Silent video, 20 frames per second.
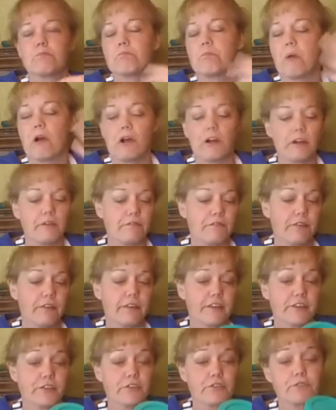part of
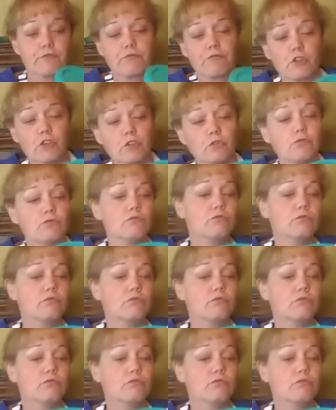this fruit,